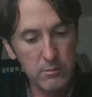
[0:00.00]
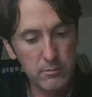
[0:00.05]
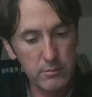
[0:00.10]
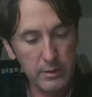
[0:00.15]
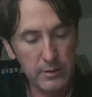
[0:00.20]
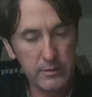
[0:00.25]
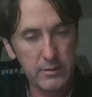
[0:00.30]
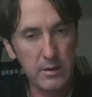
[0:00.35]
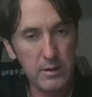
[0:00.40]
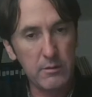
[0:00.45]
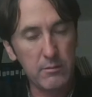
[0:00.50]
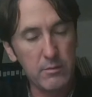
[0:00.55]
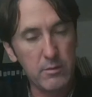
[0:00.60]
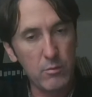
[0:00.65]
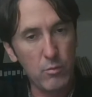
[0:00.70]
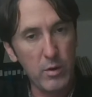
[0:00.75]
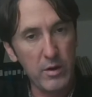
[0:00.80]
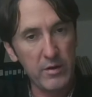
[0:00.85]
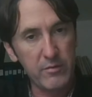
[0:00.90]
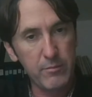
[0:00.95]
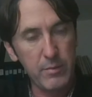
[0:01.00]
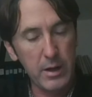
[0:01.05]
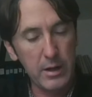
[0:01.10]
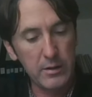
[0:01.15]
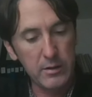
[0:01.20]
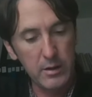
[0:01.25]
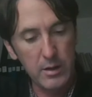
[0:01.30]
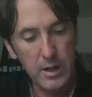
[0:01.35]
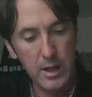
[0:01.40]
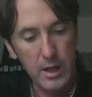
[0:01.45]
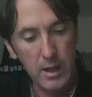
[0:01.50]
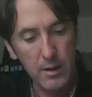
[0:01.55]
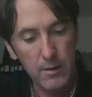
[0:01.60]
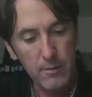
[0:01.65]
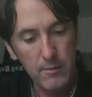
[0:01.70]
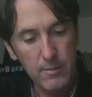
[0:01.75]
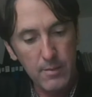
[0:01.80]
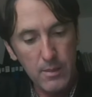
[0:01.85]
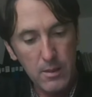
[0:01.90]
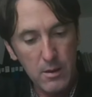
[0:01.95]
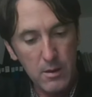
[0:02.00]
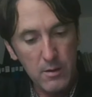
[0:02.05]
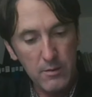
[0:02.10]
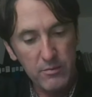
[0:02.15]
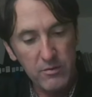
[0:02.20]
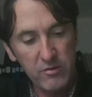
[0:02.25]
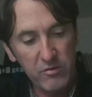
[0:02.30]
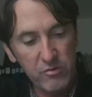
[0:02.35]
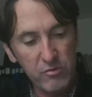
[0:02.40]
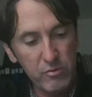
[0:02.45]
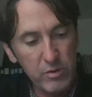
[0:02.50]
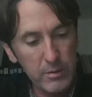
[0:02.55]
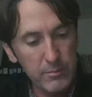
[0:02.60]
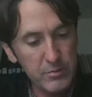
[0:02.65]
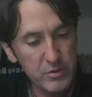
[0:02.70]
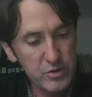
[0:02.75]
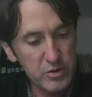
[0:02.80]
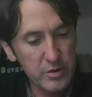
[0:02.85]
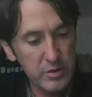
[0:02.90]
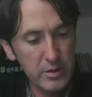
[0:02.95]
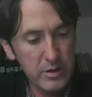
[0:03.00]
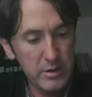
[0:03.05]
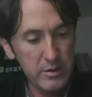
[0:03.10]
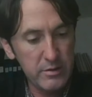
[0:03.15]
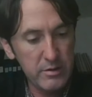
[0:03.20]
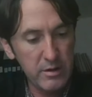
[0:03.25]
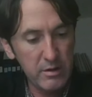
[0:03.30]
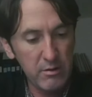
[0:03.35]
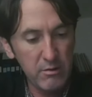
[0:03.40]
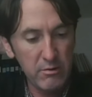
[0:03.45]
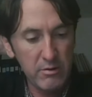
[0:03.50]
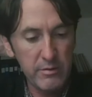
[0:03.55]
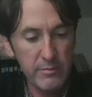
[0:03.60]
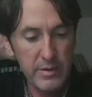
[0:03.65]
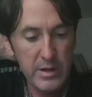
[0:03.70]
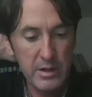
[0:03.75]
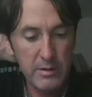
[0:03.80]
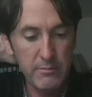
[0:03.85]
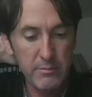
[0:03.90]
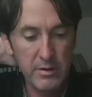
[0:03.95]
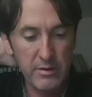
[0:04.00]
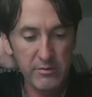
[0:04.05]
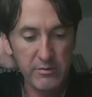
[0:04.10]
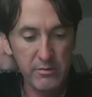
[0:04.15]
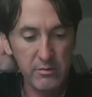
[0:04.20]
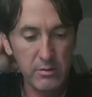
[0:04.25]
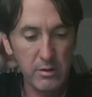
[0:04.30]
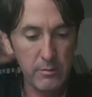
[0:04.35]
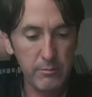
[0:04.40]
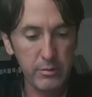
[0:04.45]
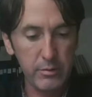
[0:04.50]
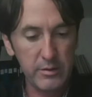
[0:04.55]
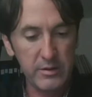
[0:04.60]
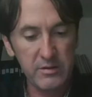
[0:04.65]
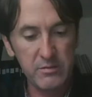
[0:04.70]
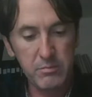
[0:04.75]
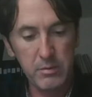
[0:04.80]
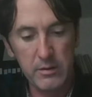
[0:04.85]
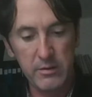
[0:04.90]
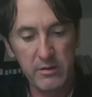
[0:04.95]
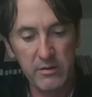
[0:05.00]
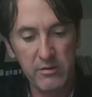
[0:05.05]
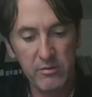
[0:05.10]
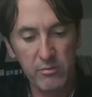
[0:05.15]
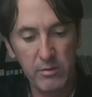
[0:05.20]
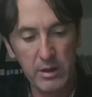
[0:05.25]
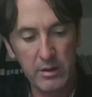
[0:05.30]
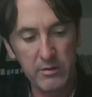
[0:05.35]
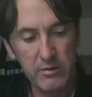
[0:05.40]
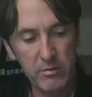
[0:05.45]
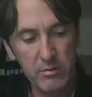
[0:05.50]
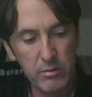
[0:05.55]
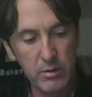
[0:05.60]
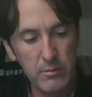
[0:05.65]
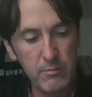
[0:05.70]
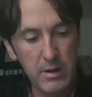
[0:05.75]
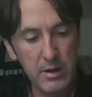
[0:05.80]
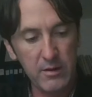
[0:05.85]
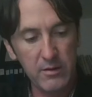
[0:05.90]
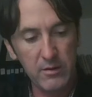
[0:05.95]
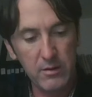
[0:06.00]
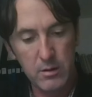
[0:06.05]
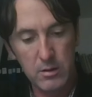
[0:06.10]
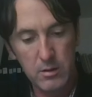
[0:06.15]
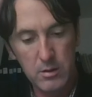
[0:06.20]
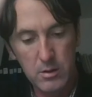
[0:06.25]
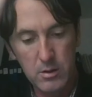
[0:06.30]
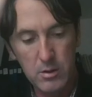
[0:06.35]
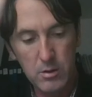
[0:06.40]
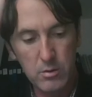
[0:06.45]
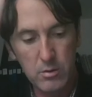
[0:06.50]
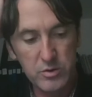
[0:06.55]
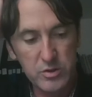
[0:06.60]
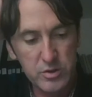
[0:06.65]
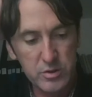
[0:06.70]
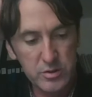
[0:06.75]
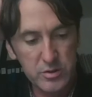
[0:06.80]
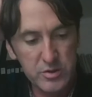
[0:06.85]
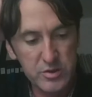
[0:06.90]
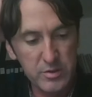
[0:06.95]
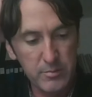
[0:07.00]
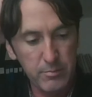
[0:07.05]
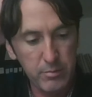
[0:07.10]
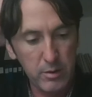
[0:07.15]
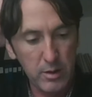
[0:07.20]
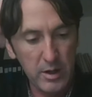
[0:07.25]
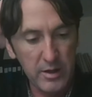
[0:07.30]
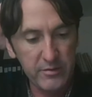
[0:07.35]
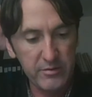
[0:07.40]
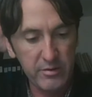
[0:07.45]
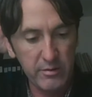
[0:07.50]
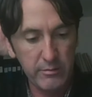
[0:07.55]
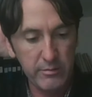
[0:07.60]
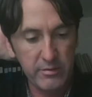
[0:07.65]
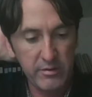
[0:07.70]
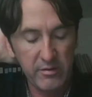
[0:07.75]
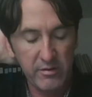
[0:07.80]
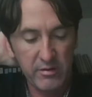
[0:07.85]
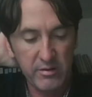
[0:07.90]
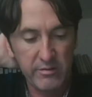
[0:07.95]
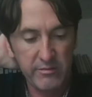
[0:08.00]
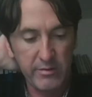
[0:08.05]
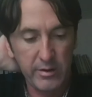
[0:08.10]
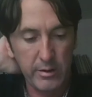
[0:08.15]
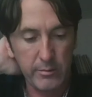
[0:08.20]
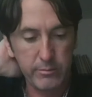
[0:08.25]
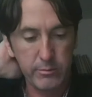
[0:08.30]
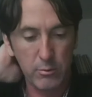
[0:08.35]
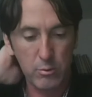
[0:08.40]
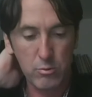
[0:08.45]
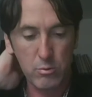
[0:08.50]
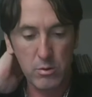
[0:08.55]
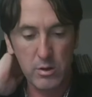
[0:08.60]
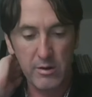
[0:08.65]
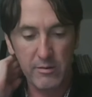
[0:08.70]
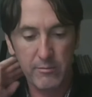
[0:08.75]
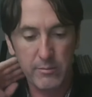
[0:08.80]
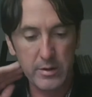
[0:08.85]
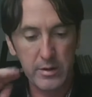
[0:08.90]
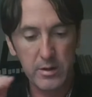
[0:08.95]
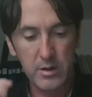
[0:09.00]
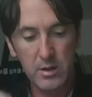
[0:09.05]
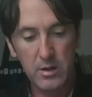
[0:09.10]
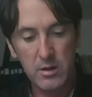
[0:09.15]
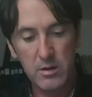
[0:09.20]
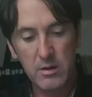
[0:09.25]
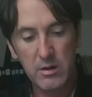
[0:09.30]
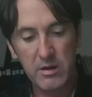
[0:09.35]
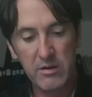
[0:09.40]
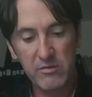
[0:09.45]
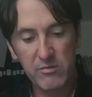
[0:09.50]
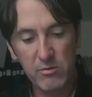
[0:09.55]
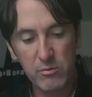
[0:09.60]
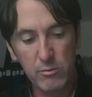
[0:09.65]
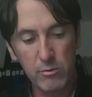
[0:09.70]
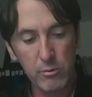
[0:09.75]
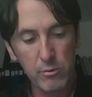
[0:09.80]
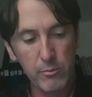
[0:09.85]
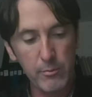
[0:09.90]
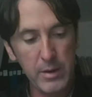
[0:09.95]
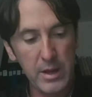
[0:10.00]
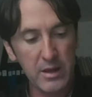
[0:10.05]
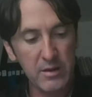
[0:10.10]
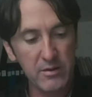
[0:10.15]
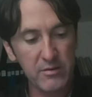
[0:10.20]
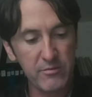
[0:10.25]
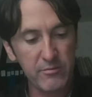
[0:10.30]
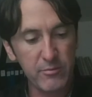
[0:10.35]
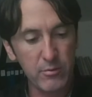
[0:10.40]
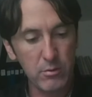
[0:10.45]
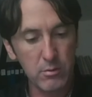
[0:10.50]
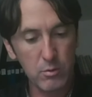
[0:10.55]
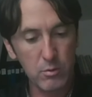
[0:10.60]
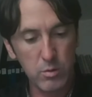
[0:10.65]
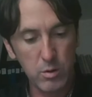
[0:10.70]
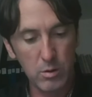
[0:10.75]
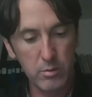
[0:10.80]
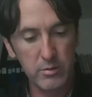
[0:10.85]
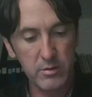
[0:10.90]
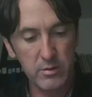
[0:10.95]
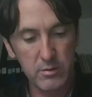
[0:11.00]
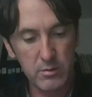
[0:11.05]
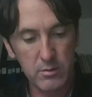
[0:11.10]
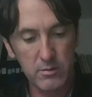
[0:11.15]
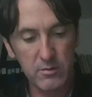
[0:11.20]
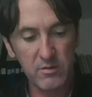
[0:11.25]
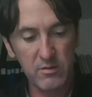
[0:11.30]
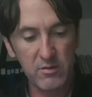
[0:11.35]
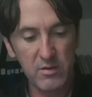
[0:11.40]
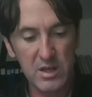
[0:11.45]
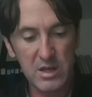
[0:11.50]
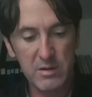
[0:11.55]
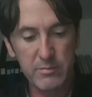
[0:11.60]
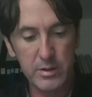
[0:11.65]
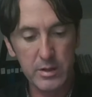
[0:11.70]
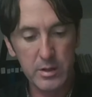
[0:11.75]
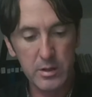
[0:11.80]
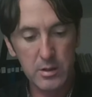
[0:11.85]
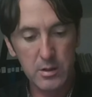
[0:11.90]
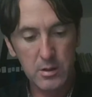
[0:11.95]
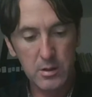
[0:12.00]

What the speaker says: like the West Bank today. The Strip should continue to be administered and policed by the Israelis, who should supply services and develop local government. Israel will make its full, quote, this is Eben,